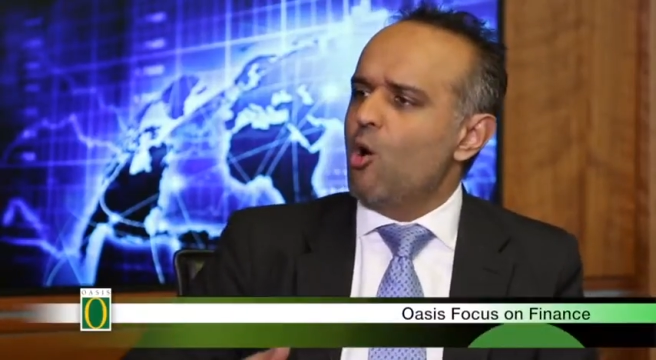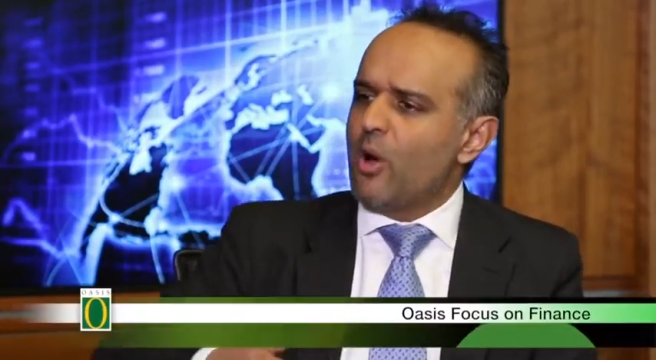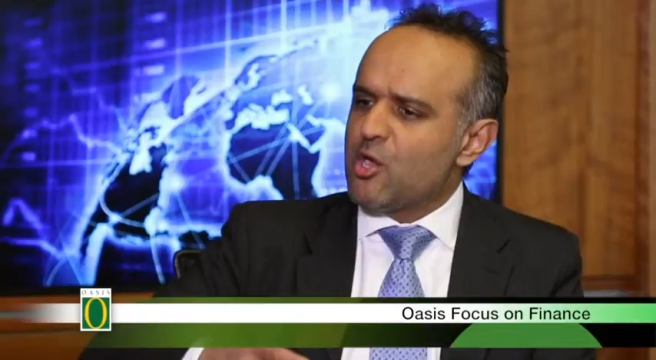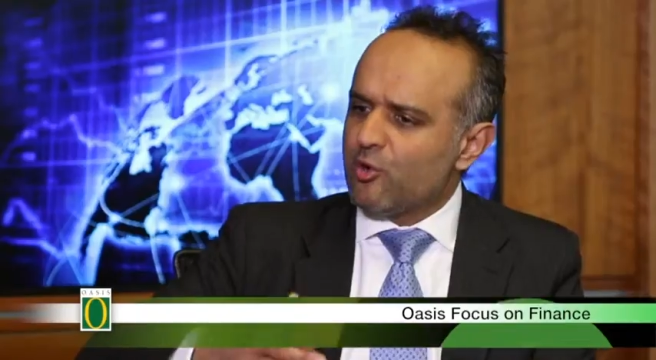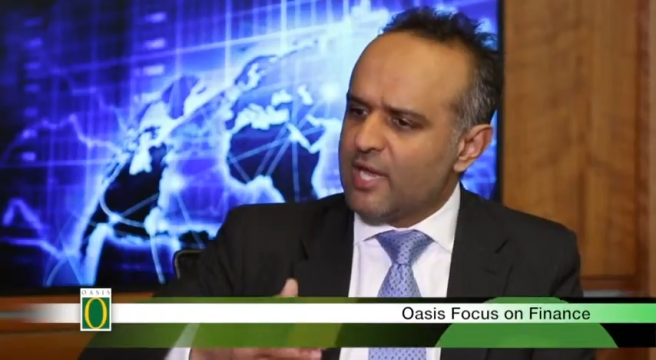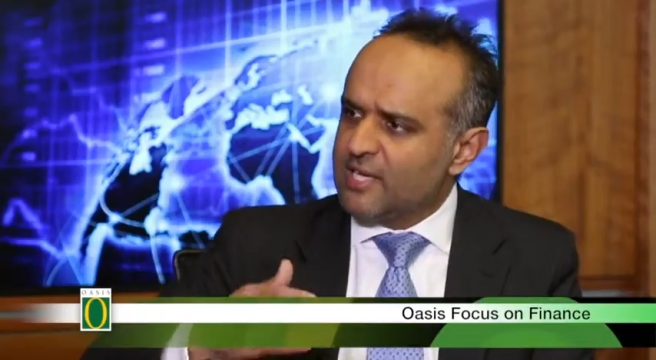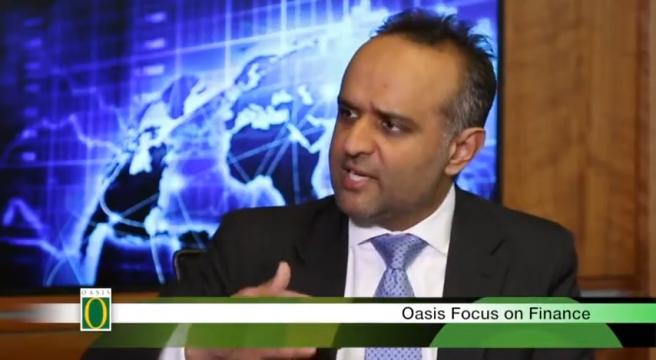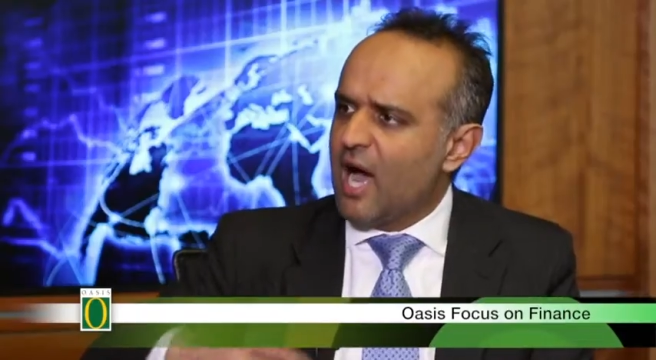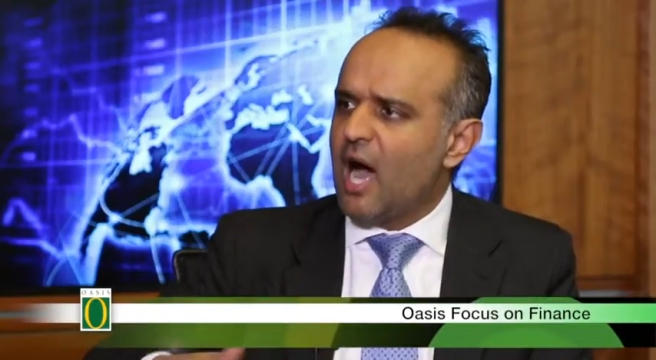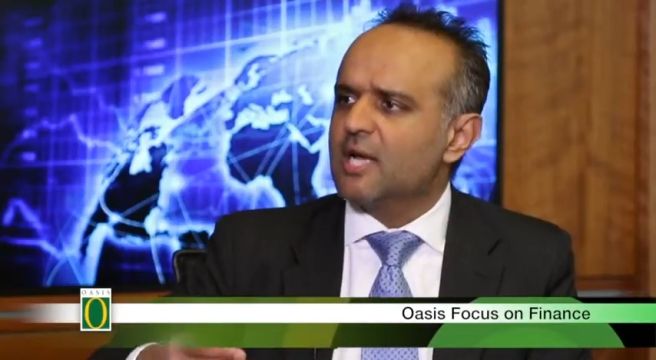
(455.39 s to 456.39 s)
where you'll get
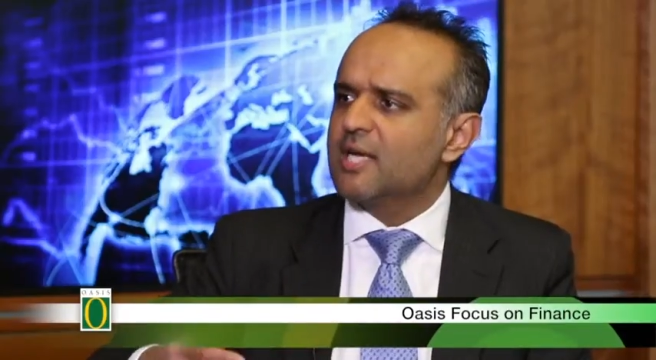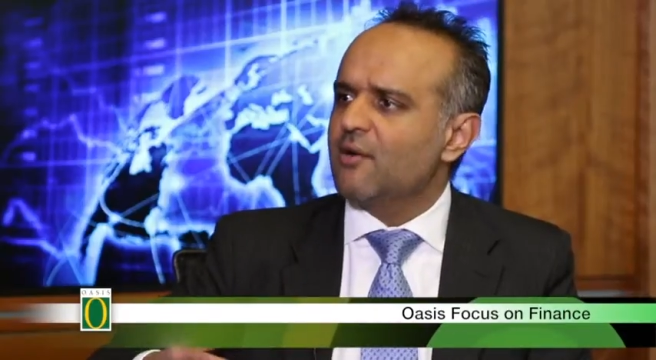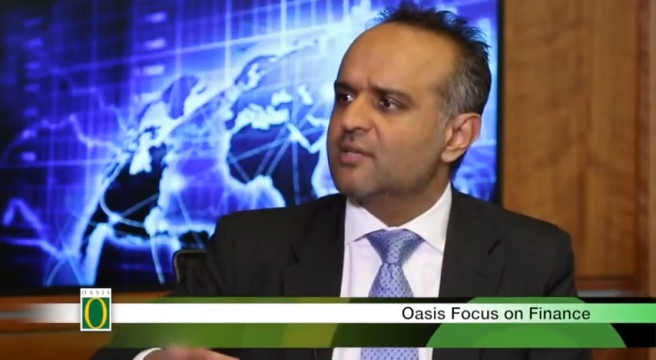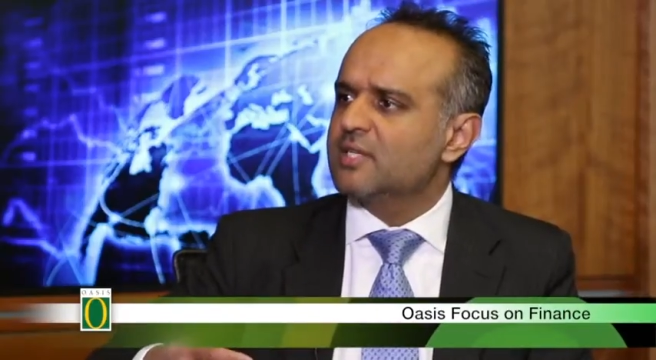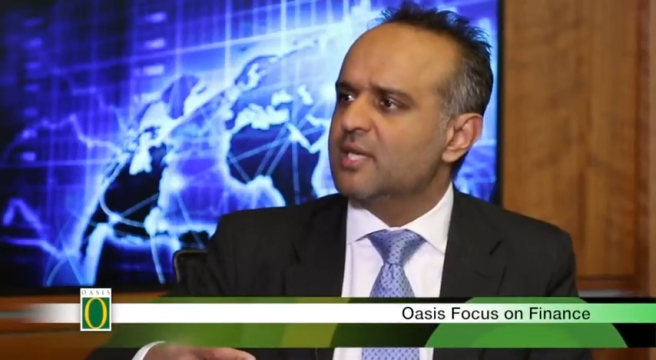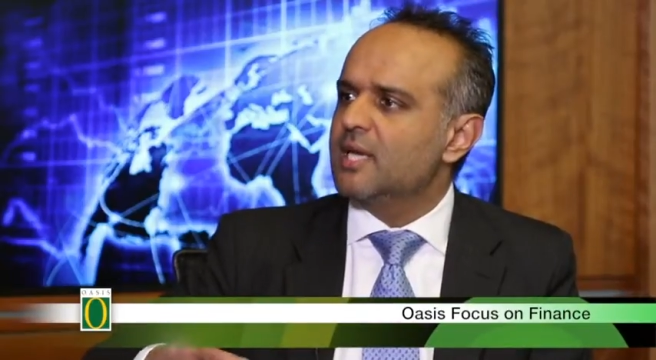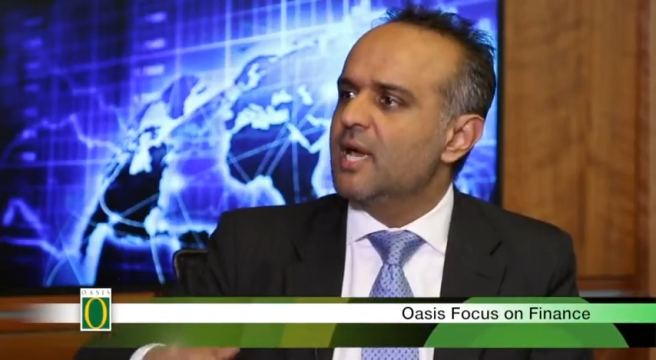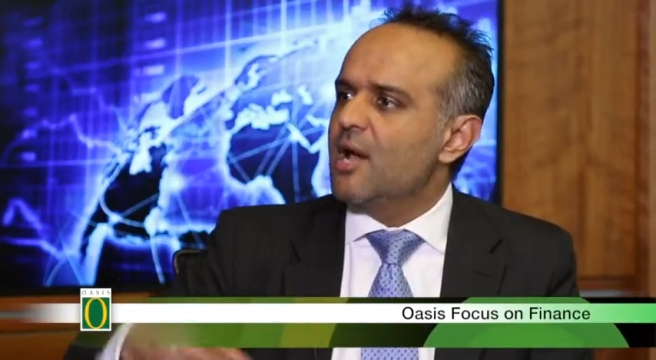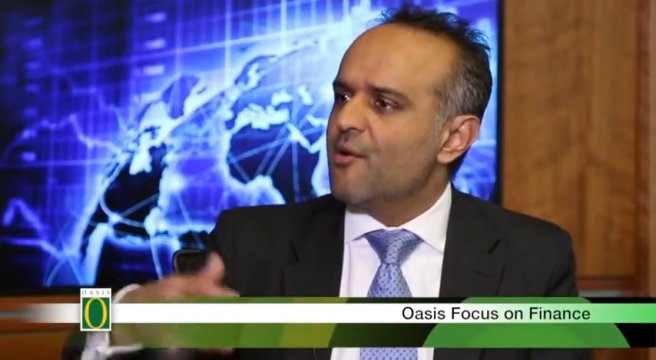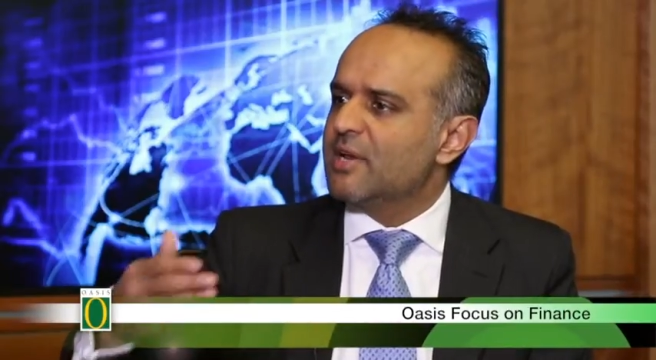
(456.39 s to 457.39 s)
in hard currency
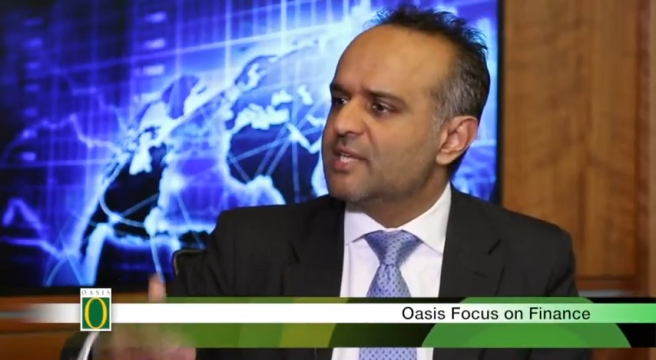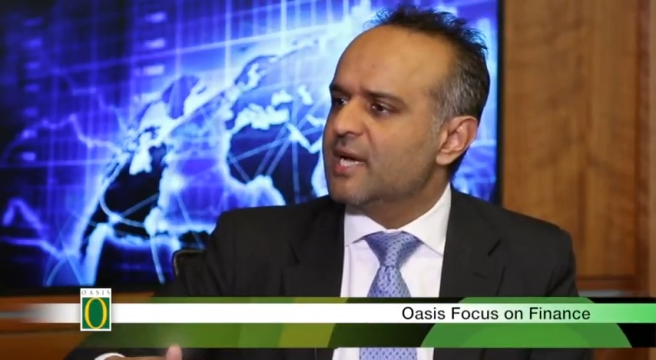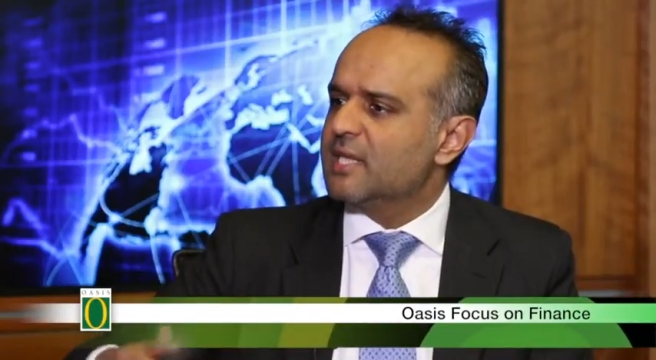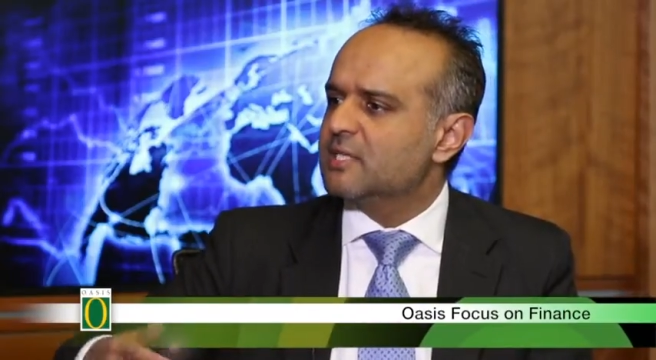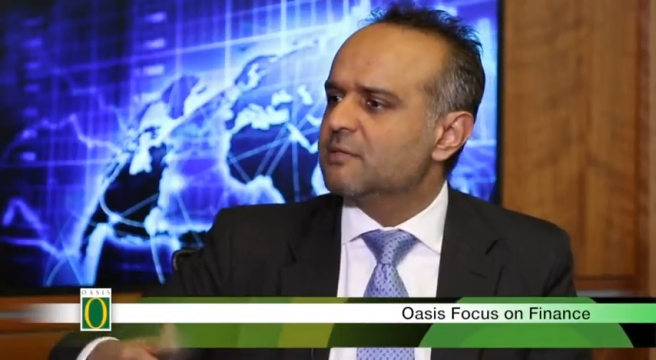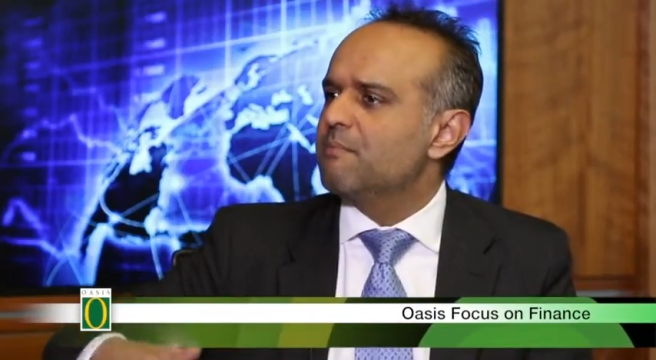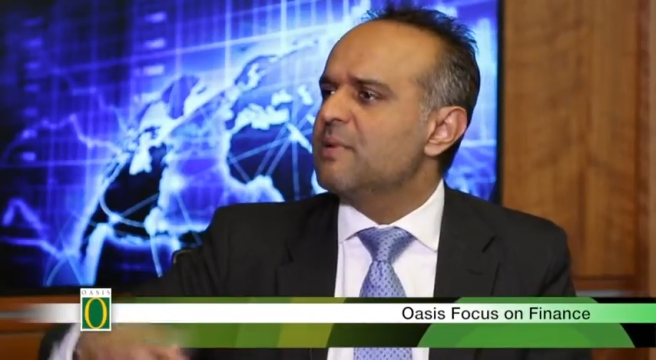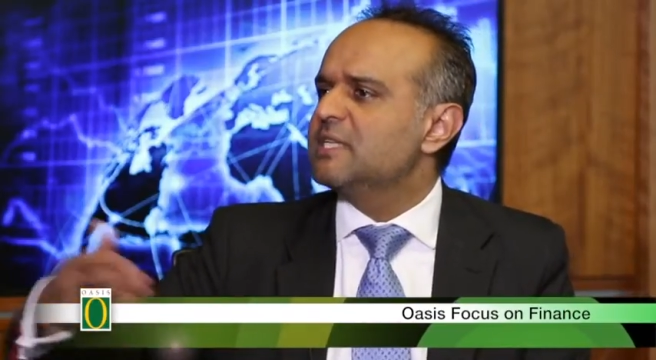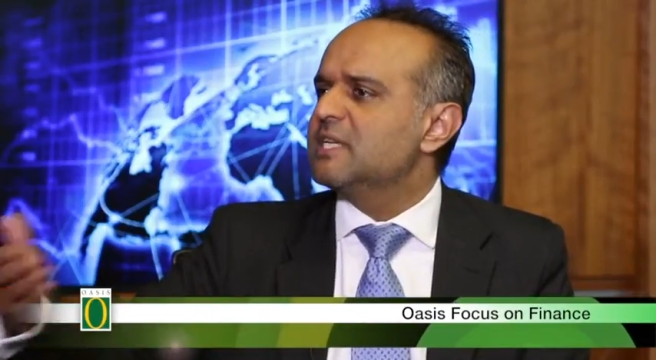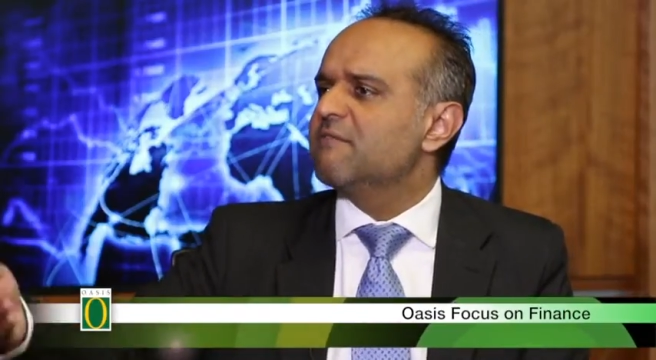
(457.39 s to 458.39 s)
returns
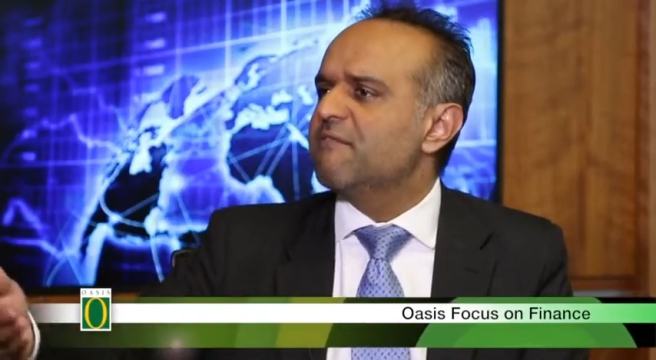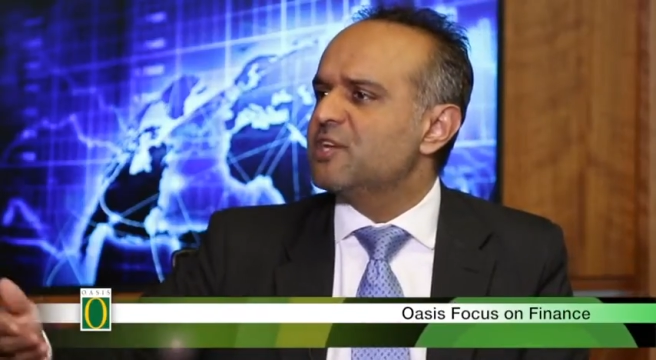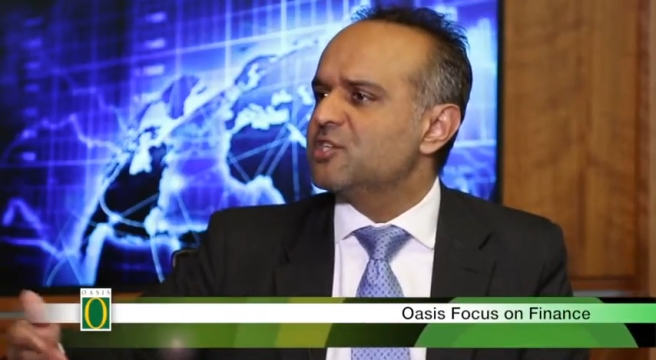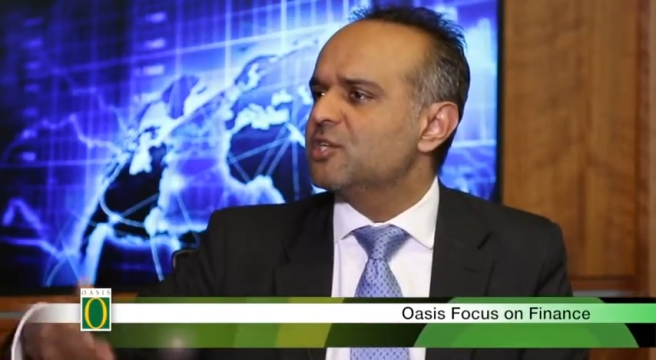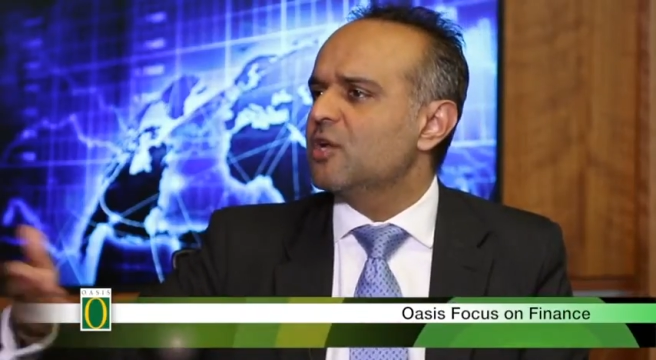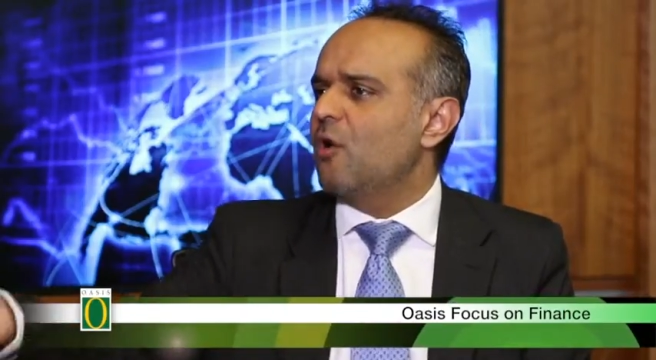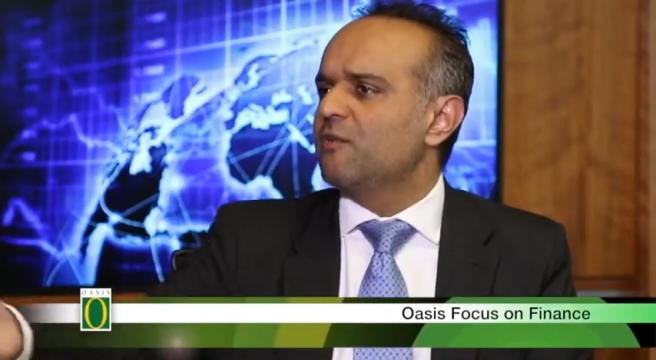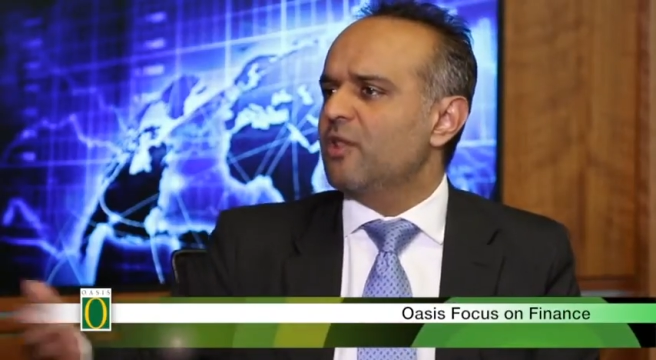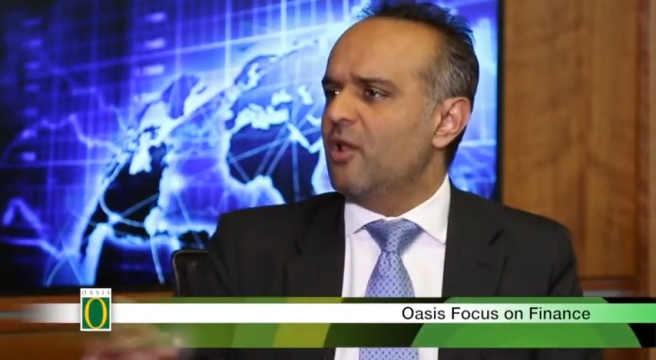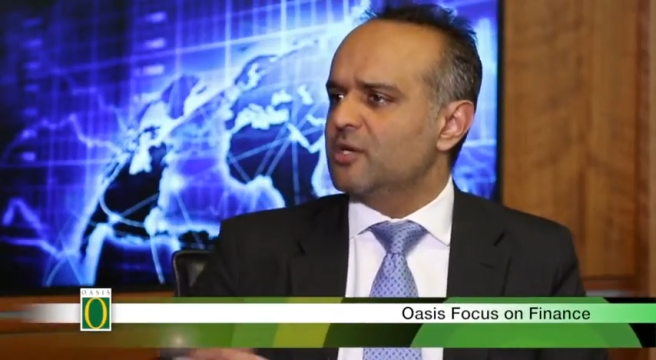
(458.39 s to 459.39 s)
beating inflation
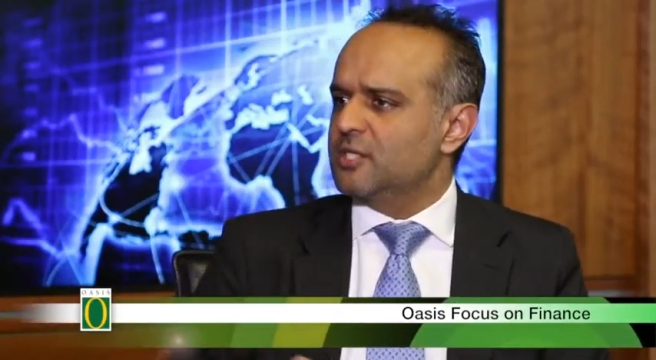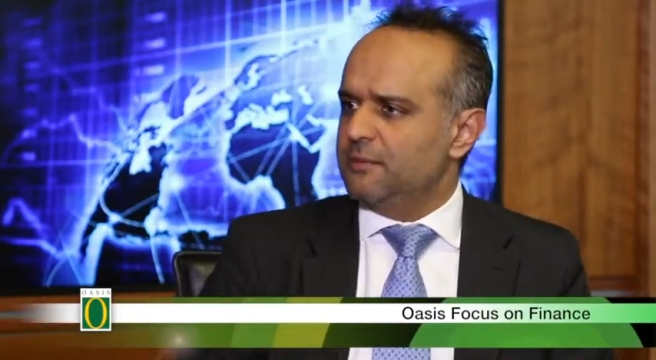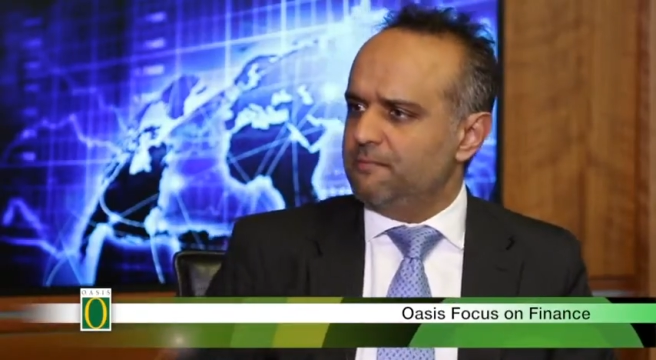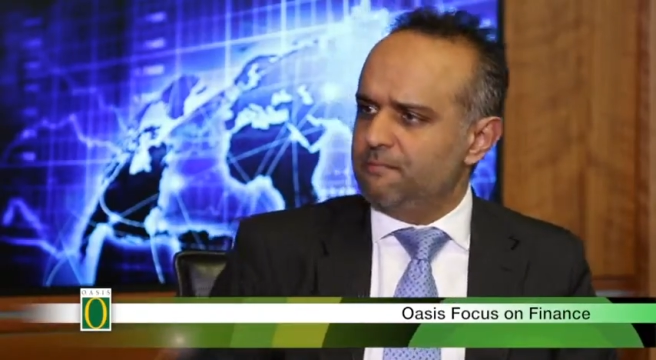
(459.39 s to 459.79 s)
over the long term.